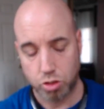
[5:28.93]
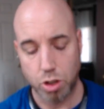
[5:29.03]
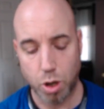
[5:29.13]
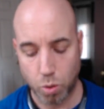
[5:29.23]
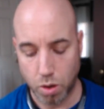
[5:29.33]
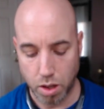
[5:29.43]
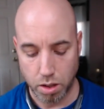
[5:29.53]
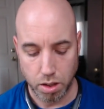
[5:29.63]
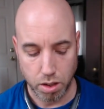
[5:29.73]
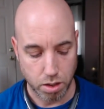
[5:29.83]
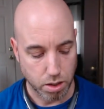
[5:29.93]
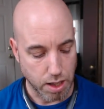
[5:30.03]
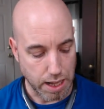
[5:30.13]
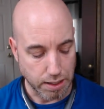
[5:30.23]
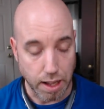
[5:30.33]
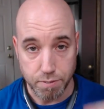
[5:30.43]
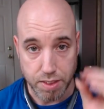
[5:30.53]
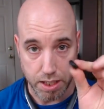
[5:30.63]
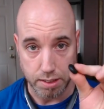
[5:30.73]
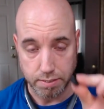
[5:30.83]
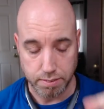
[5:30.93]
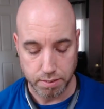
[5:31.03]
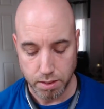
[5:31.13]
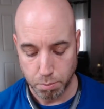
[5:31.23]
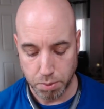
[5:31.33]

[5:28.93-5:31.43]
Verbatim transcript: So I love these,